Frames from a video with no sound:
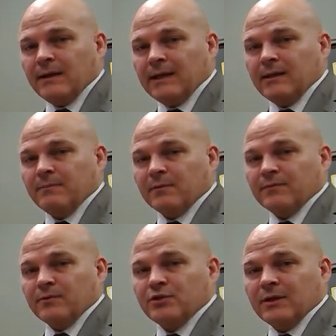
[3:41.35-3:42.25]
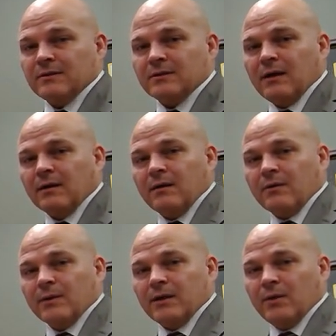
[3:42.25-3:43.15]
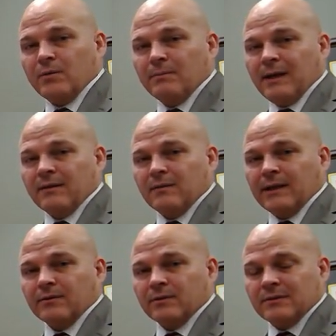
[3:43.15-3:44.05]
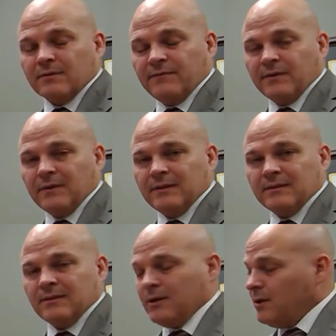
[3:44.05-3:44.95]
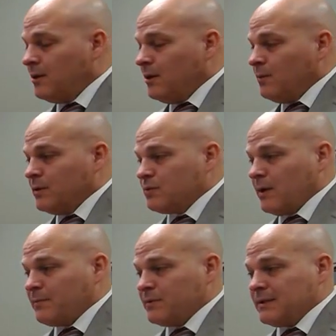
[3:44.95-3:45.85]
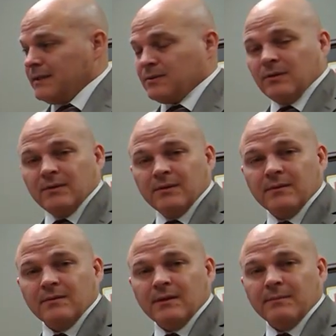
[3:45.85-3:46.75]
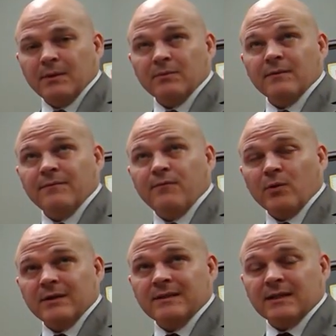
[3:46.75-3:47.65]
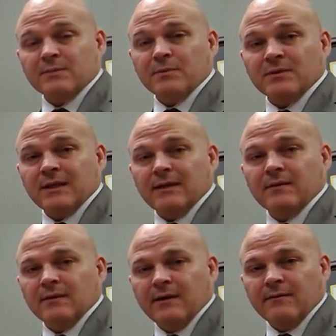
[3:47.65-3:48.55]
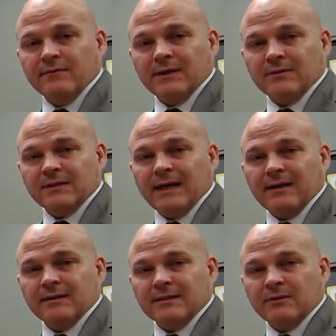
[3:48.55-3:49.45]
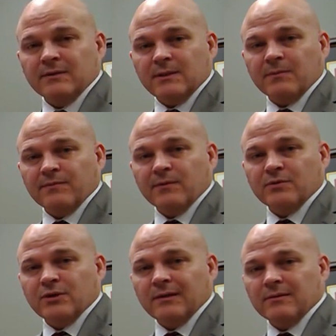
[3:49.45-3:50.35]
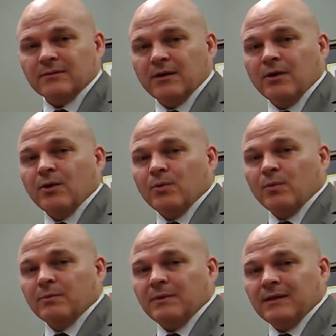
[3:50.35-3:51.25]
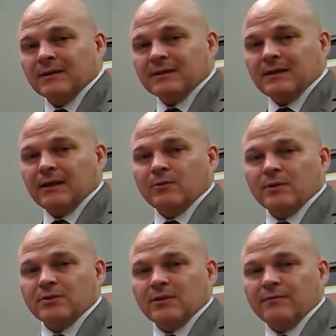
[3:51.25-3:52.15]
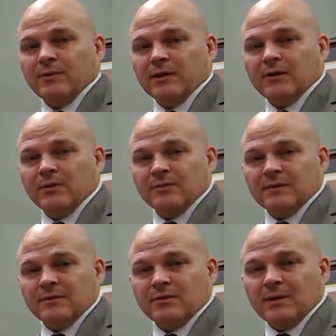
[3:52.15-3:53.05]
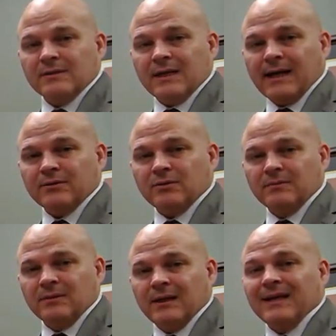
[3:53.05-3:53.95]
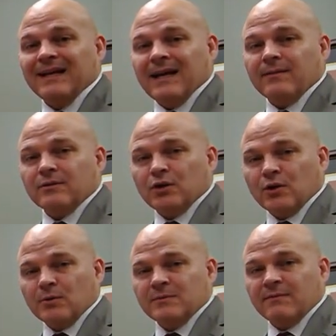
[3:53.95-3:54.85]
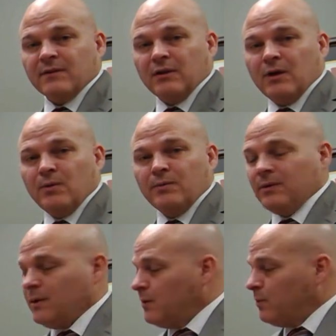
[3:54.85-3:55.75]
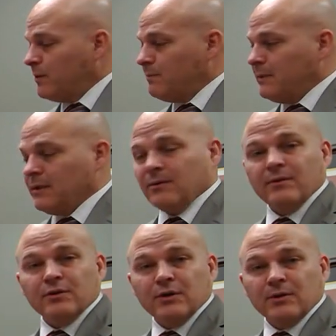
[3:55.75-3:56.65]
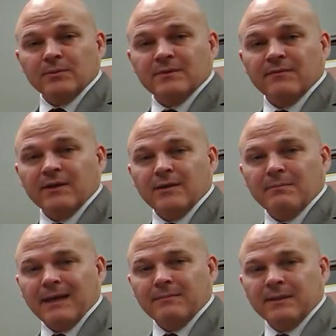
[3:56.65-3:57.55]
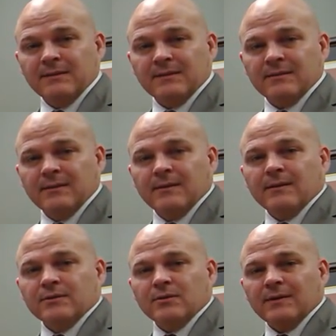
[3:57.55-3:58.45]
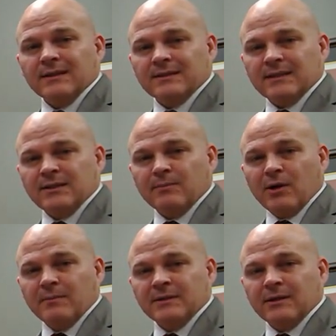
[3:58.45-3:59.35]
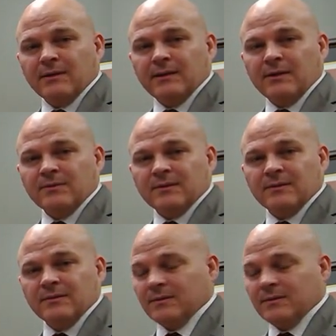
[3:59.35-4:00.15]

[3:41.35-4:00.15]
any preferred shares not already owned by the lender or its affiliates, which represents about 46% of the outstanding Series C preferred shares would be extinguished if we can close this transaction. And the terms of the loan would mirror the terms of the amendments to the existing promissory notes.